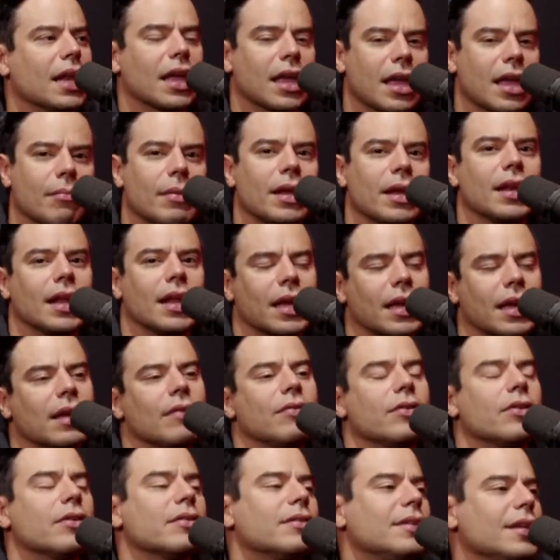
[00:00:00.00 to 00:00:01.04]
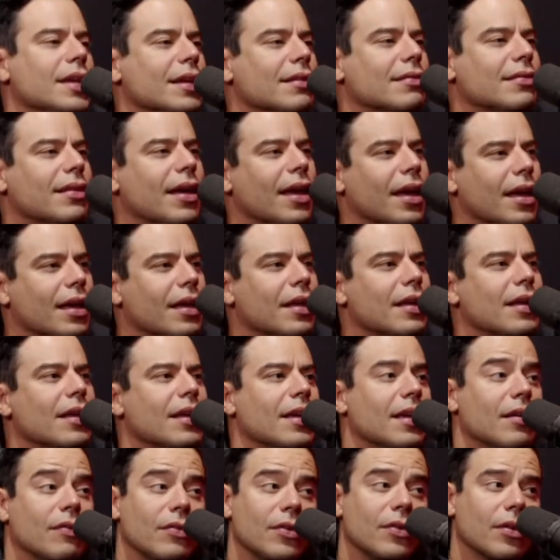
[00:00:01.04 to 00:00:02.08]
Like, I mean, like if you're TSA,
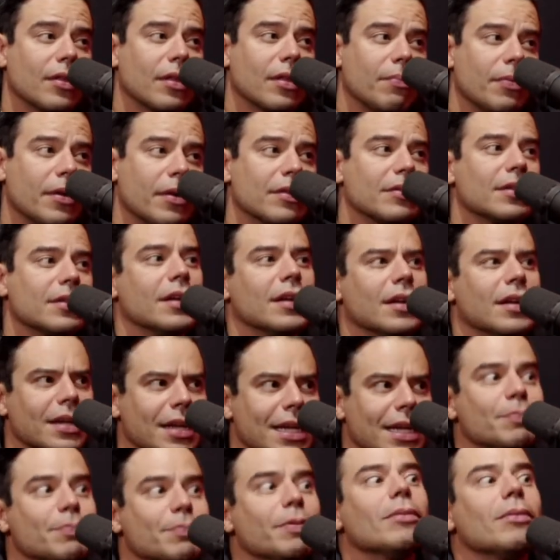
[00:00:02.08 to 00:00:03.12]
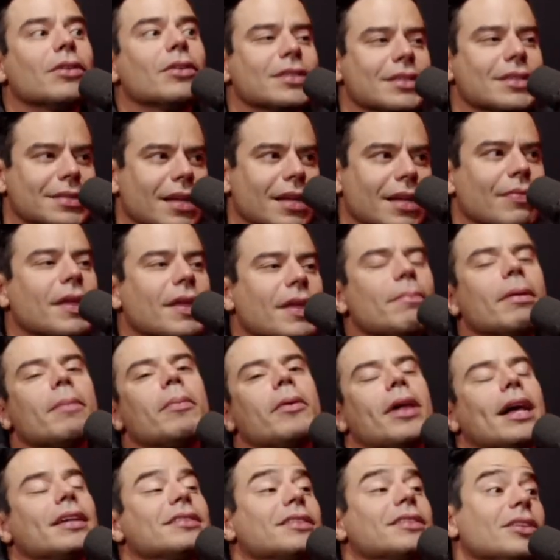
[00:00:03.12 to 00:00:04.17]
if you're the person, it's pretty much the same thing.
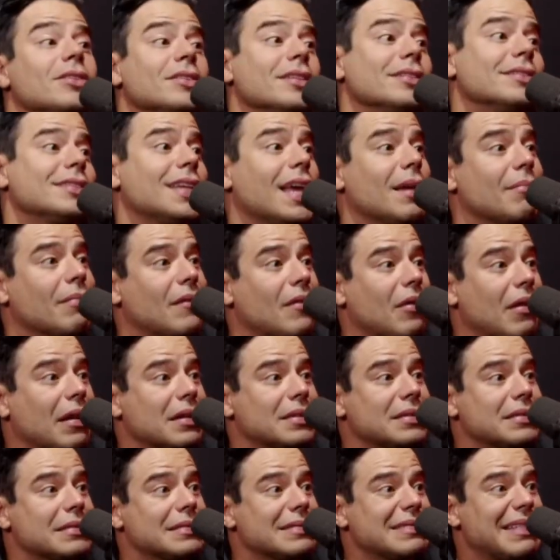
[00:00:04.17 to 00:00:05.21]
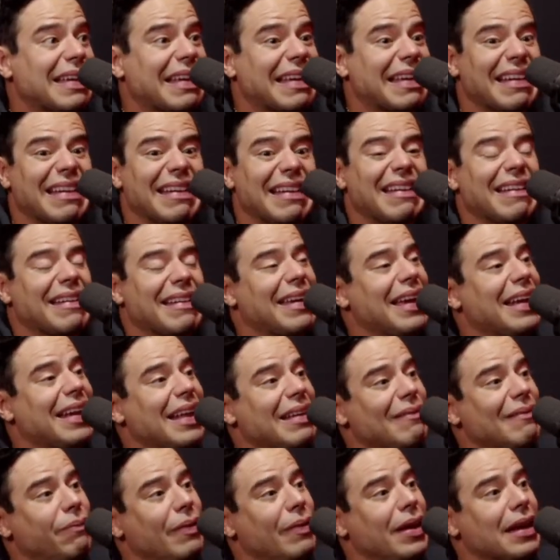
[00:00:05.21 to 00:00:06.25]
People asking you the same questions like, can
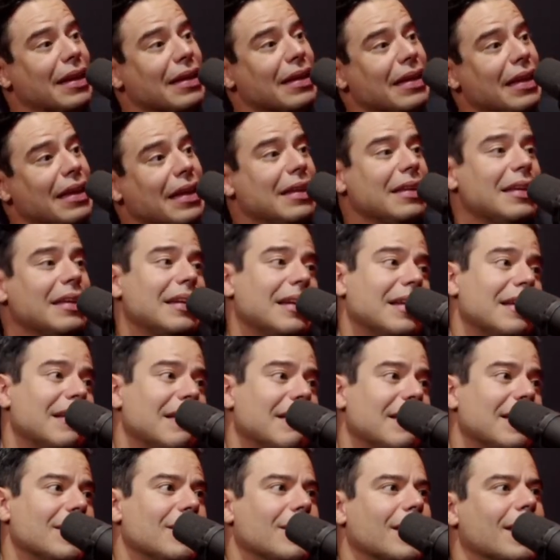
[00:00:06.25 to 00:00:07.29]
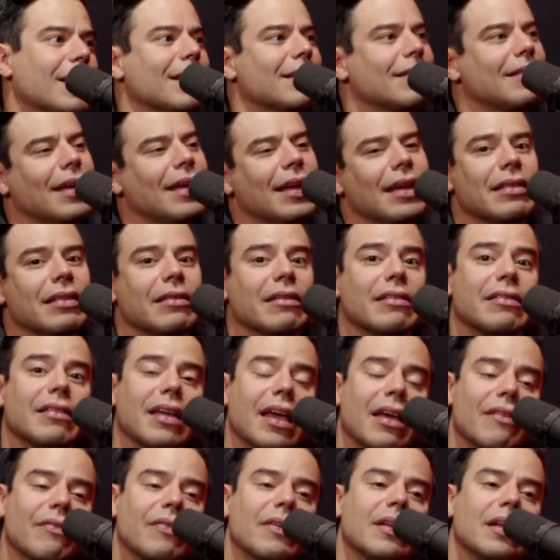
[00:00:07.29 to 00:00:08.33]
I pack? You know, and you got to say, does he
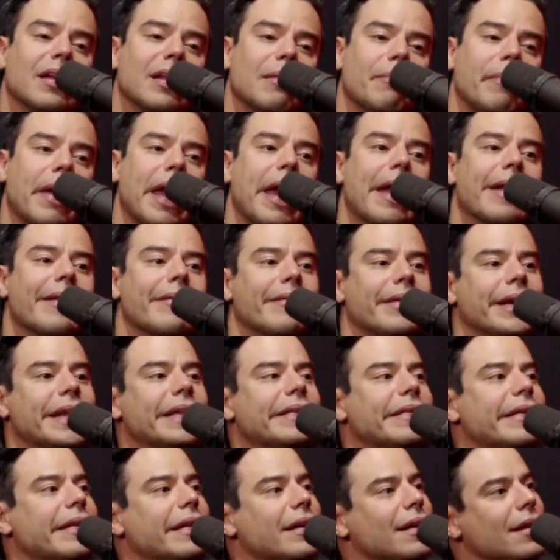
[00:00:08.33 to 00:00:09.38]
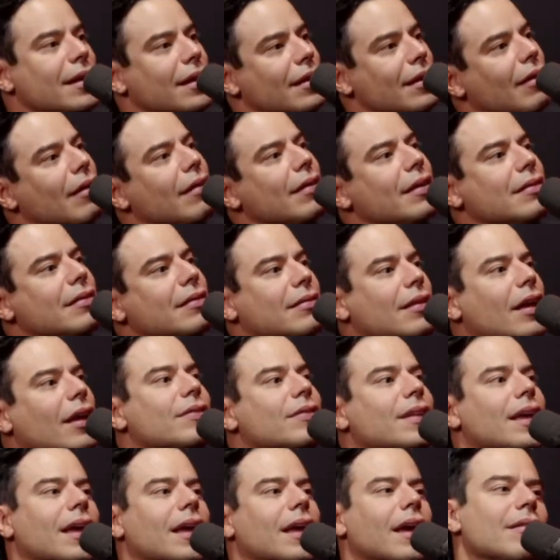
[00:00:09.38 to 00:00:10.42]
have any batteries? And all this stuff.
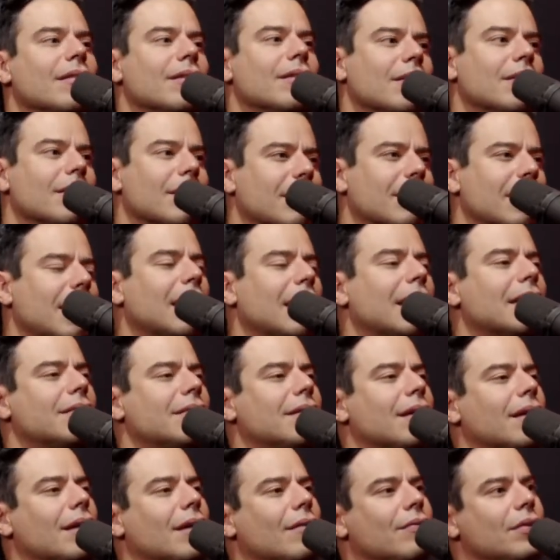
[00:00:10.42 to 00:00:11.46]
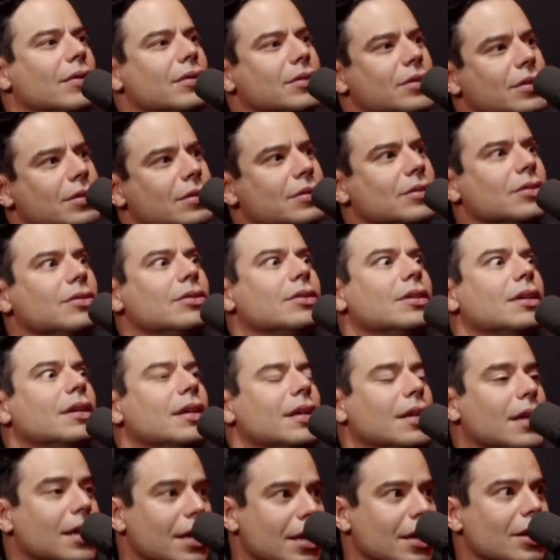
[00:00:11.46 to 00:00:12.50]
Take out your things. Take off your shoes. You did
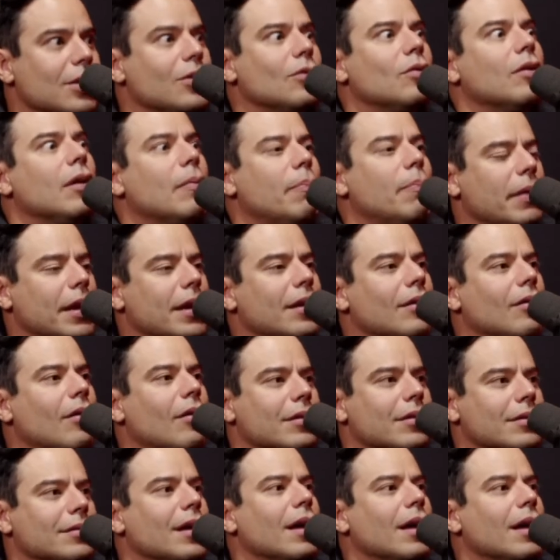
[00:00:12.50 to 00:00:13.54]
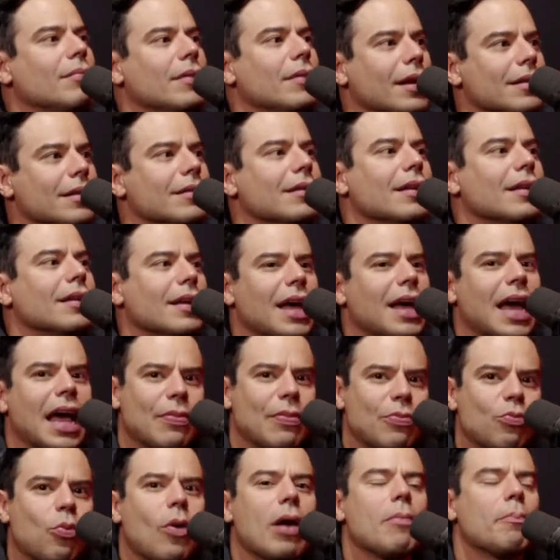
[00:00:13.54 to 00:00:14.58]
it. You repeat it all the time.
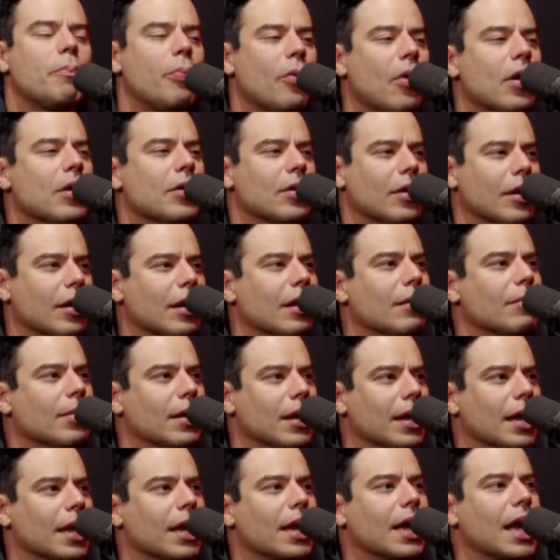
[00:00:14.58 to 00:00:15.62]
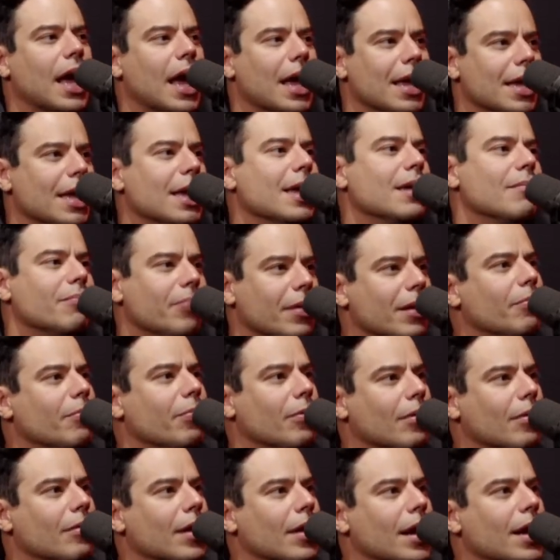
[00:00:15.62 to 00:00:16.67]
At one point, you're going to be like, I hate
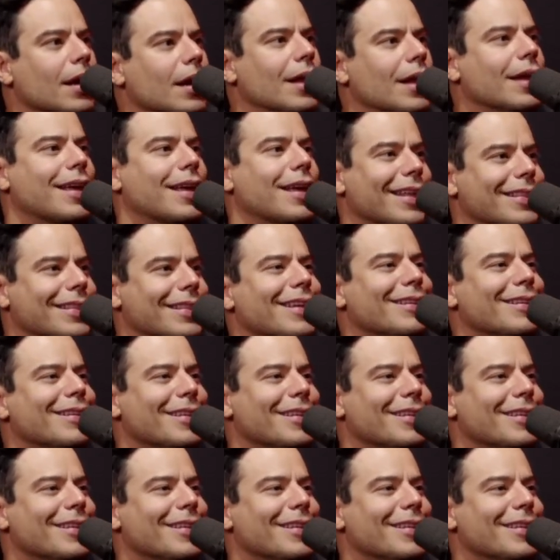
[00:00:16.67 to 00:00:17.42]
people, right? Like at this,